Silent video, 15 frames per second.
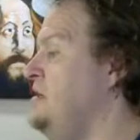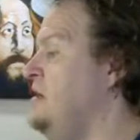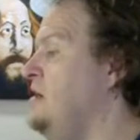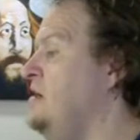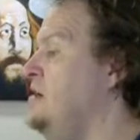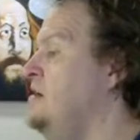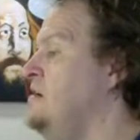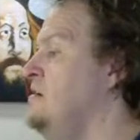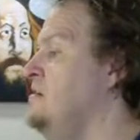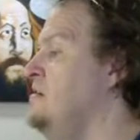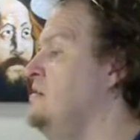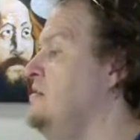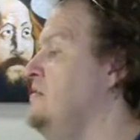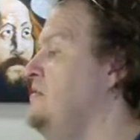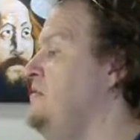our
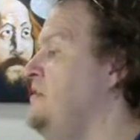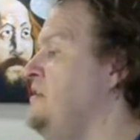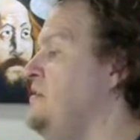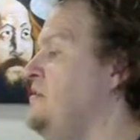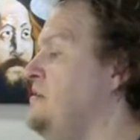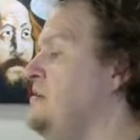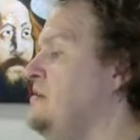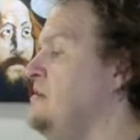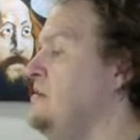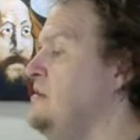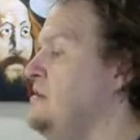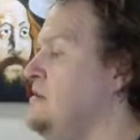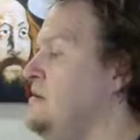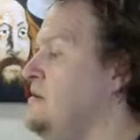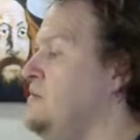5th
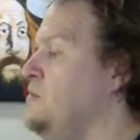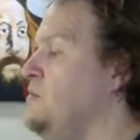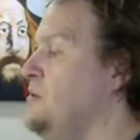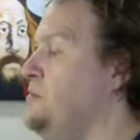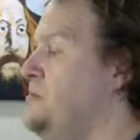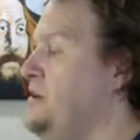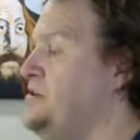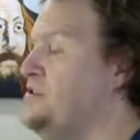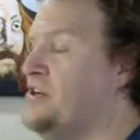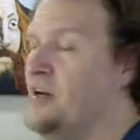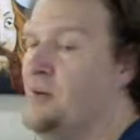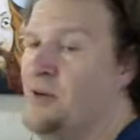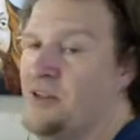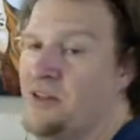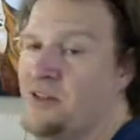one-page
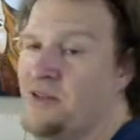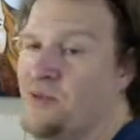comic this